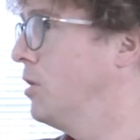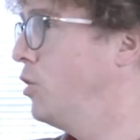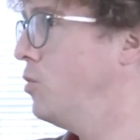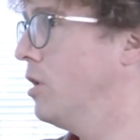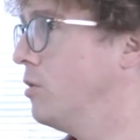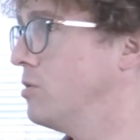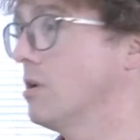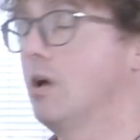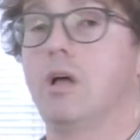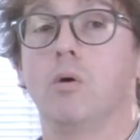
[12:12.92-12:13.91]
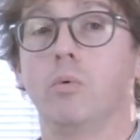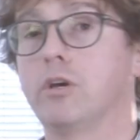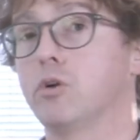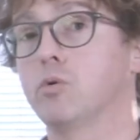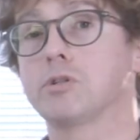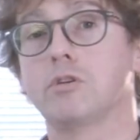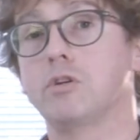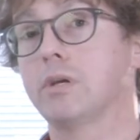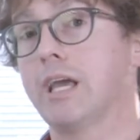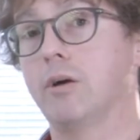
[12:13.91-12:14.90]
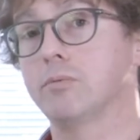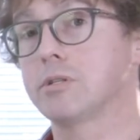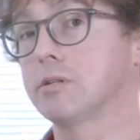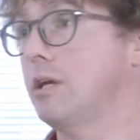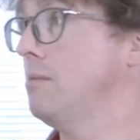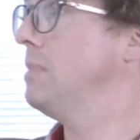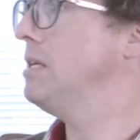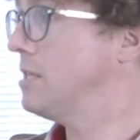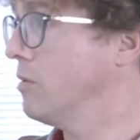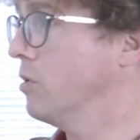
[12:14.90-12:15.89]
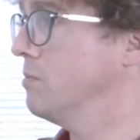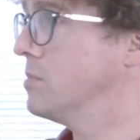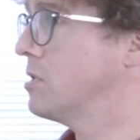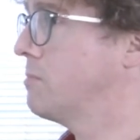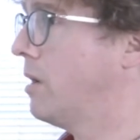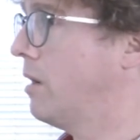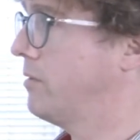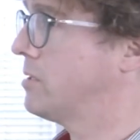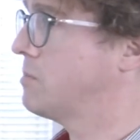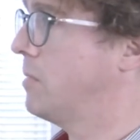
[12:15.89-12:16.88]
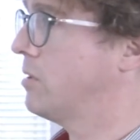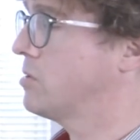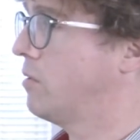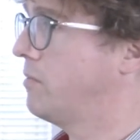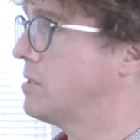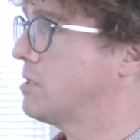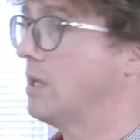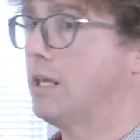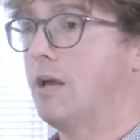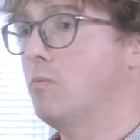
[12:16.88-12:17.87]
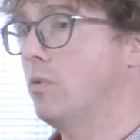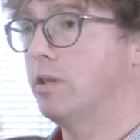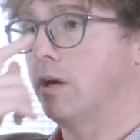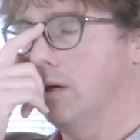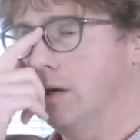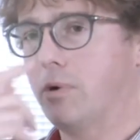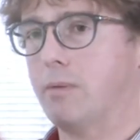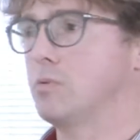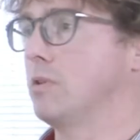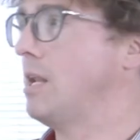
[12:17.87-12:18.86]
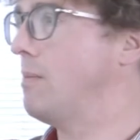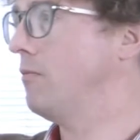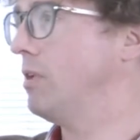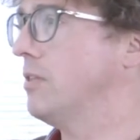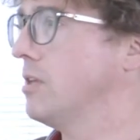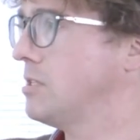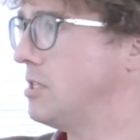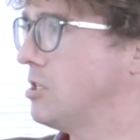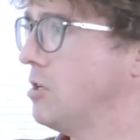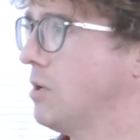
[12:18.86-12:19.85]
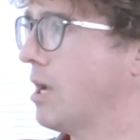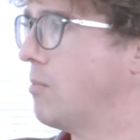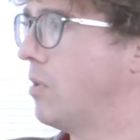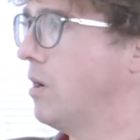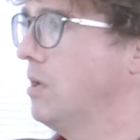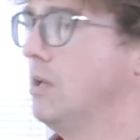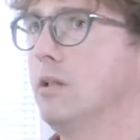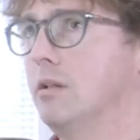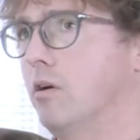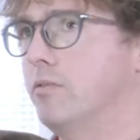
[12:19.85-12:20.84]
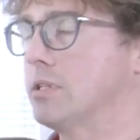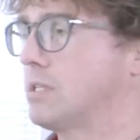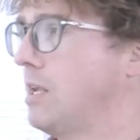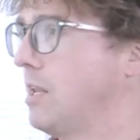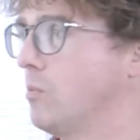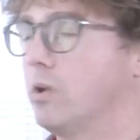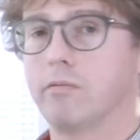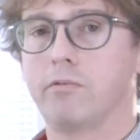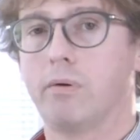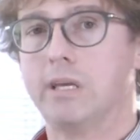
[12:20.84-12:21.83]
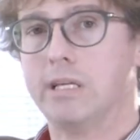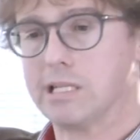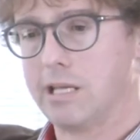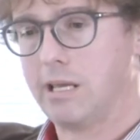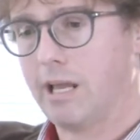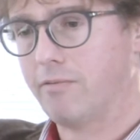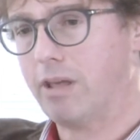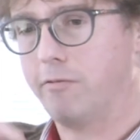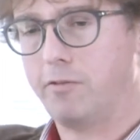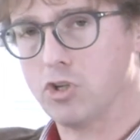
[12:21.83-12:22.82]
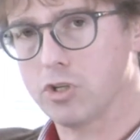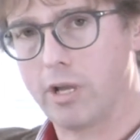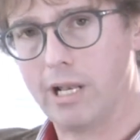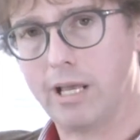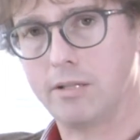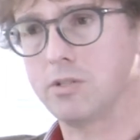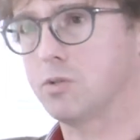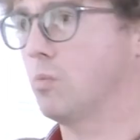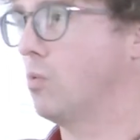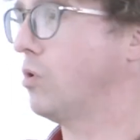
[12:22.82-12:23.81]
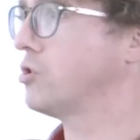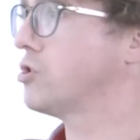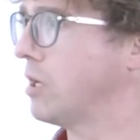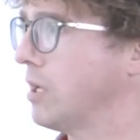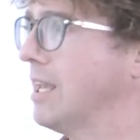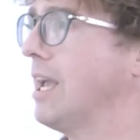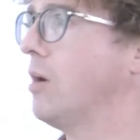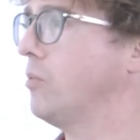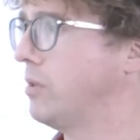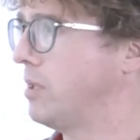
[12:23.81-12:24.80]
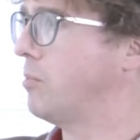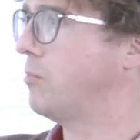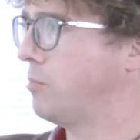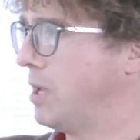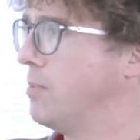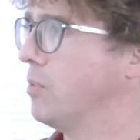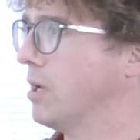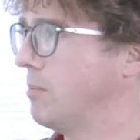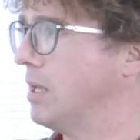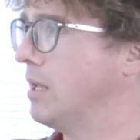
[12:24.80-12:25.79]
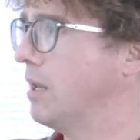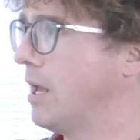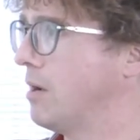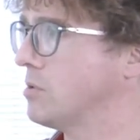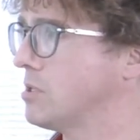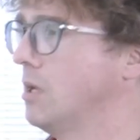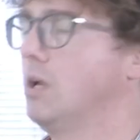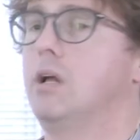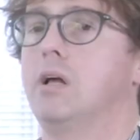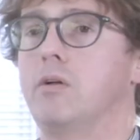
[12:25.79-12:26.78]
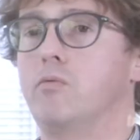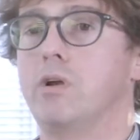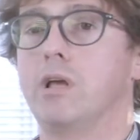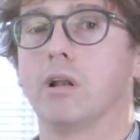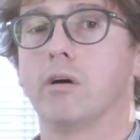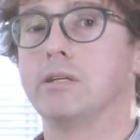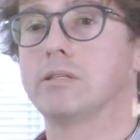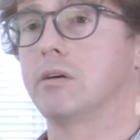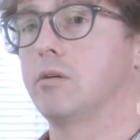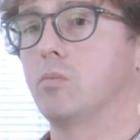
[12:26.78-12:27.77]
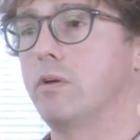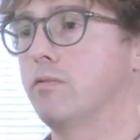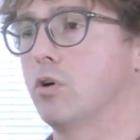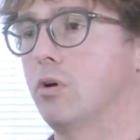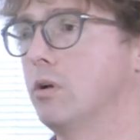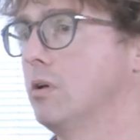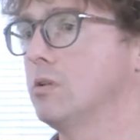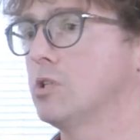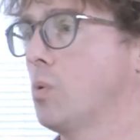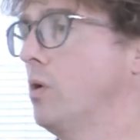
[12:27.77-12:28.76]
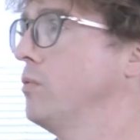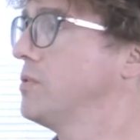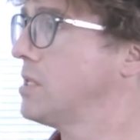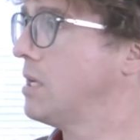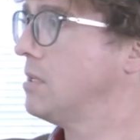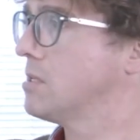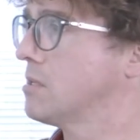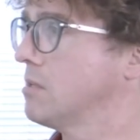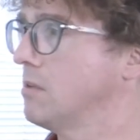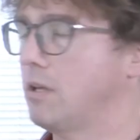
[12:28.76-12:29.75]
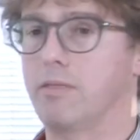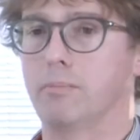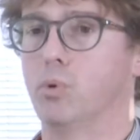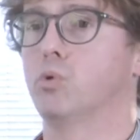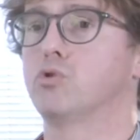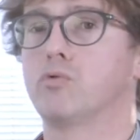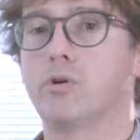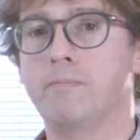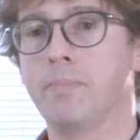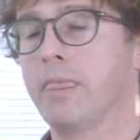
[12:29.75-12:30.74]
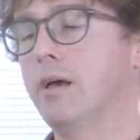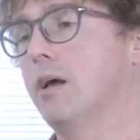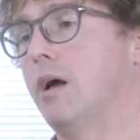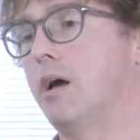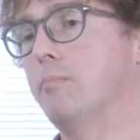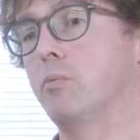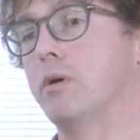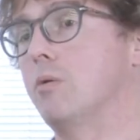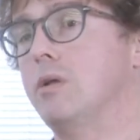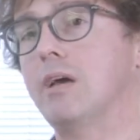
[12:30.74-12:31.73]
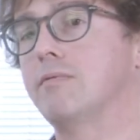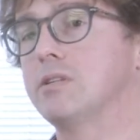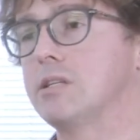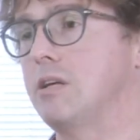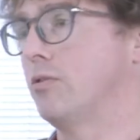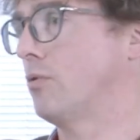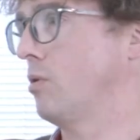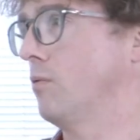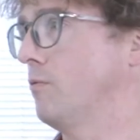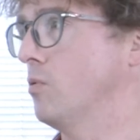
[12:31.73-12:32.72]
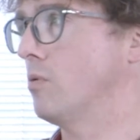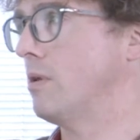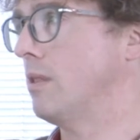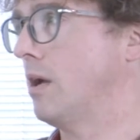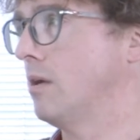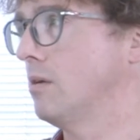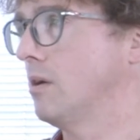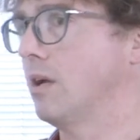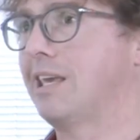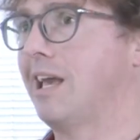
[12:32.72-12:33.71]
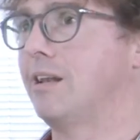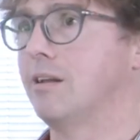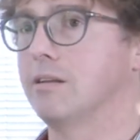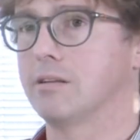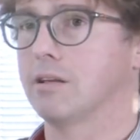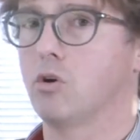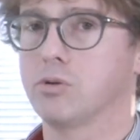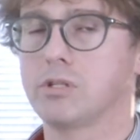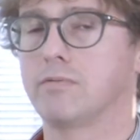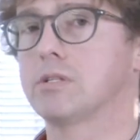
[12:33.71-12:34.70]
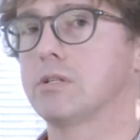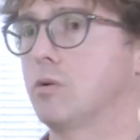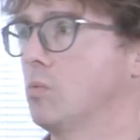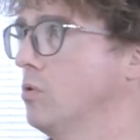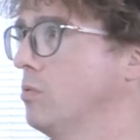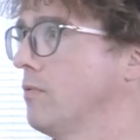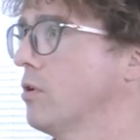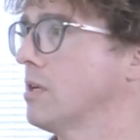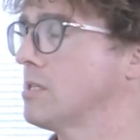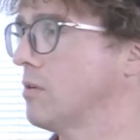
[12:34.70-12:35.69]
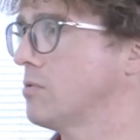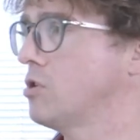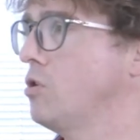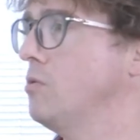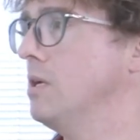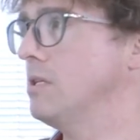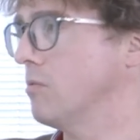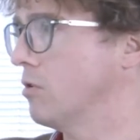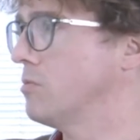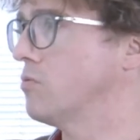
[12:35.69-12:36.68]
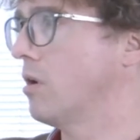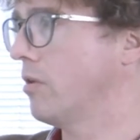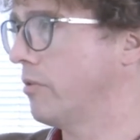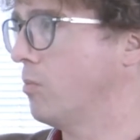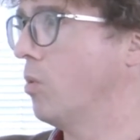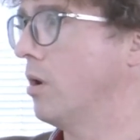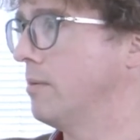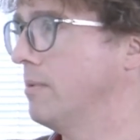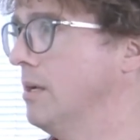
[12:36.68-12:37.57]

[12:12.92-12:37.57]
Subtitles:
Who knows? We could also do counts in meeting rooms as part of a smart office. So again, perhaps with an MV32 camera on the ceiling, we can very easily have that fisheye lens, watch and count the number of people coming in and out, and realise that we've got 12 seats in the boardroom, but we only ever seat 3 or 4 in there. Again, cost of a stud wall, we've got ourselves 2 meeting rooms rather than 1.